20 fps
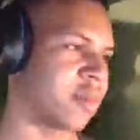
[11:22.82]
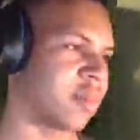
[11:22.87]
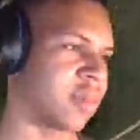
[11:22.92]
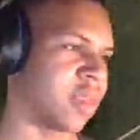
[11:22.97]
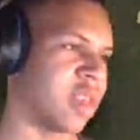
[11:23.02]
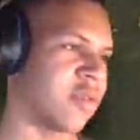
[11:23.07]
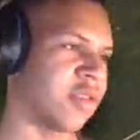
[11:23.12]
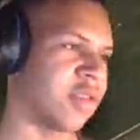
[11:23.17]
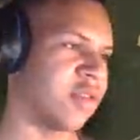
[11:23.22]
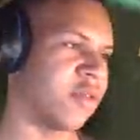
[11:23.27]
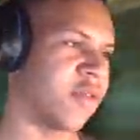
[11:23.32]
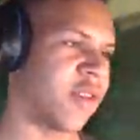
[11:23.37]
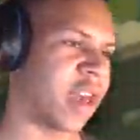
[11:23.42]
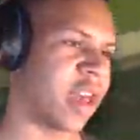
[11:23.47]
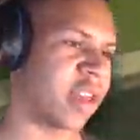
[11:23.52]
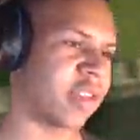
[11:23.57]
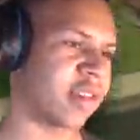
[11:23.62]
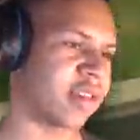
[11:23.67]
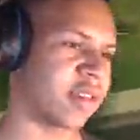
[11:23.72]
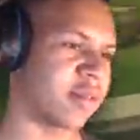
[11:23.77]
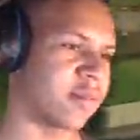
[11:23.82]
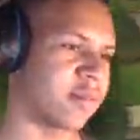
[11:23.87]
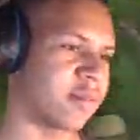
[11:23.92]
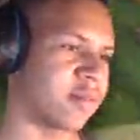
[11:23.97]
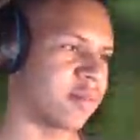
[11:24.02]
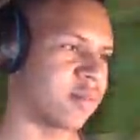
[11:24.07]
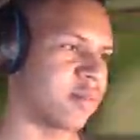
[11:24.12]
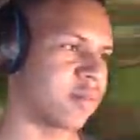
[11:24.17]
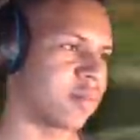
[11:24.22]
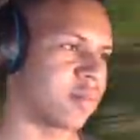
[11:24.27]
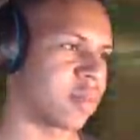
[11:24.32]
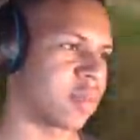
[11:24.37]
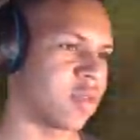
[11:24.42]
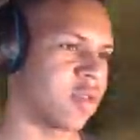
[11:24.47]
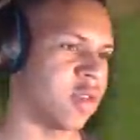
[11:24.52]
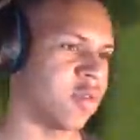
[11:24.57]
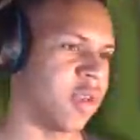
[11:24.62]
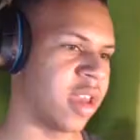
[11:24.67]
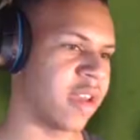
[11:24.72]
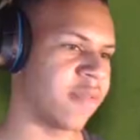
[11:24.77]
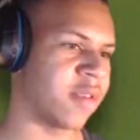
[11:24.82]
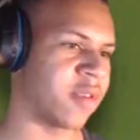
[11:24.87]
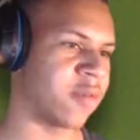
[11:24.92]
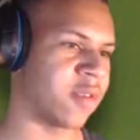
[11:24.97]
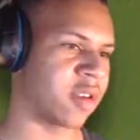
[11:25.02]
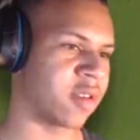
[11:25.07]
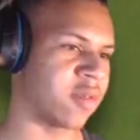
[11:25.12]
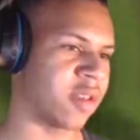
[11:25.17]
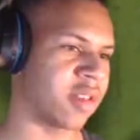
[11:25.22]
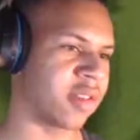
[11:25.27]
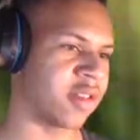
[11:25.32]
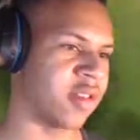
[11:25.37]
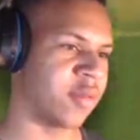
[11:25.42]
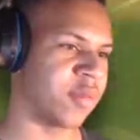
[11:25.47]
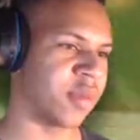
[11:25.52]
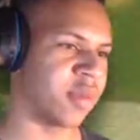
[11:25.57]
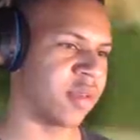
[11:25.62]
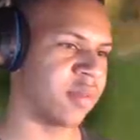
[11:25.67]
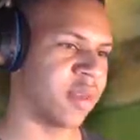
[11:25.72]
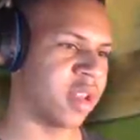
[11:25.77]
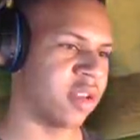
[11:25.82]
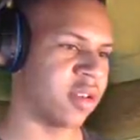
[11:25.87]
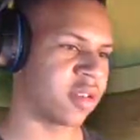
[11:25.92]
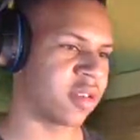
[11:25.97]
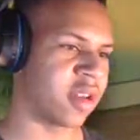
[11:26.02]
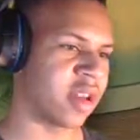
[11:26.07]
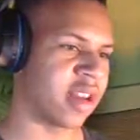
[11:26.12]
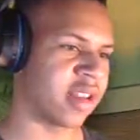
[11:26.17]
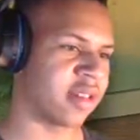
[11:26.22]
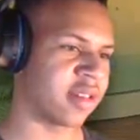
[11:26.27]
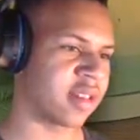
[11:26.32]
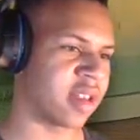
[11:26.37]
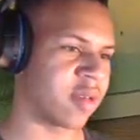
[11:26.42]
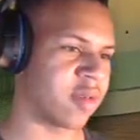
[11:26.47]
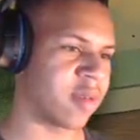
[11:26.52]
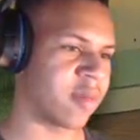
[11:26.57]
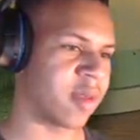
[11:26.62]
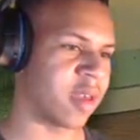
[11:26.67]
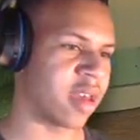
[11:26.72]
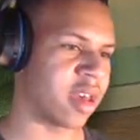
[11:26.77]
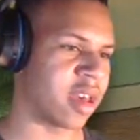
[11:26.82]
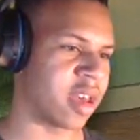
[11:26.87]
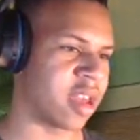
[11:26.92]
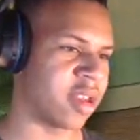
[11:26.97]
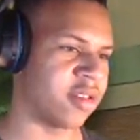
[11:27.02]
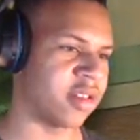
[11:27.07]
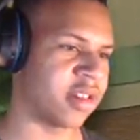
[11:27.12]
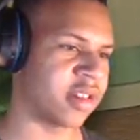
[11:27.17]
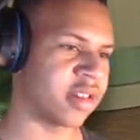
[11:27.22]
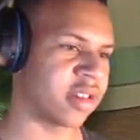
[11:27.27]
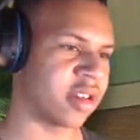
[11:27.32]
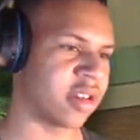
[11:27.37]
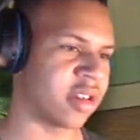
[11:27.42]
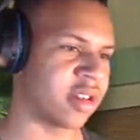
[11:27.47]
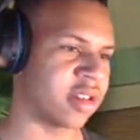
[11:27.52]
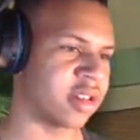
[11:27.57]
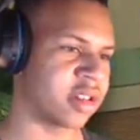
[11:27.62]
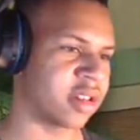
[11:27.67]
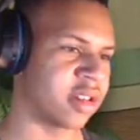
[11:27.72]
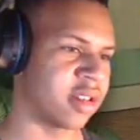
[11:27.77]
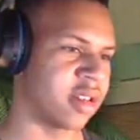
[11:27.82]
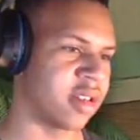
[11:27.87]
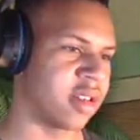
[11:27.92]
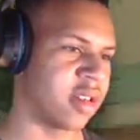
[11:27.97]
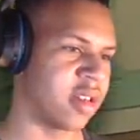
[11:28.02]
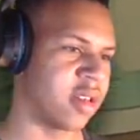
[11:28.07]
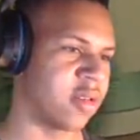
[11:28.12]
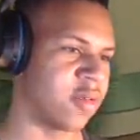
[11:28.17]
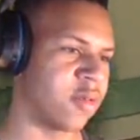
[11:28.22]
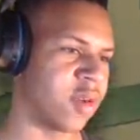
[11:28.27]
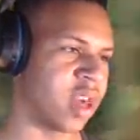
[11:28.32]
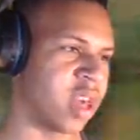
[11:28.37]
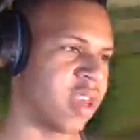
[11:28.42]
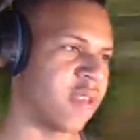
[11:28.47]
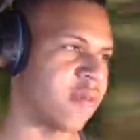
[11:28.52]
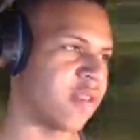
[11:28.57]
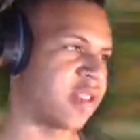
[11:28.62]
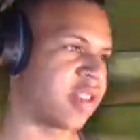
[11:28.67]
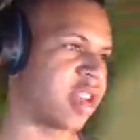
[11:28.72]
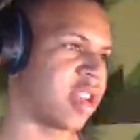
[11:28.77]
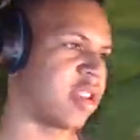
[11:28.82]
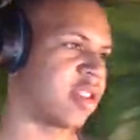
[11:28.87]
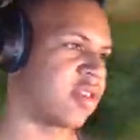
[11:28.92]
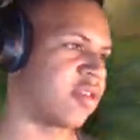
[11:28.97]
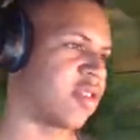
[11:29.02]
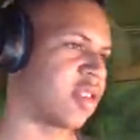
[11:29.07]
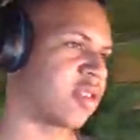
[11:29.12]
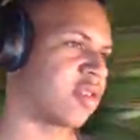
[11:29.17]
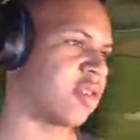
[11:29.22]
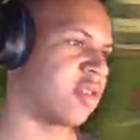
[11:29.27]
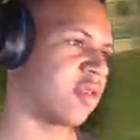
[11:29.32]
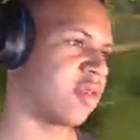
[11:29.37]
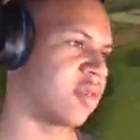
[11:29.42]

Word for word: It was too fast. What do we have to work with? Super, Meteor Crash, Kamehameha, Energy Charge, Wave, and Chain destructor.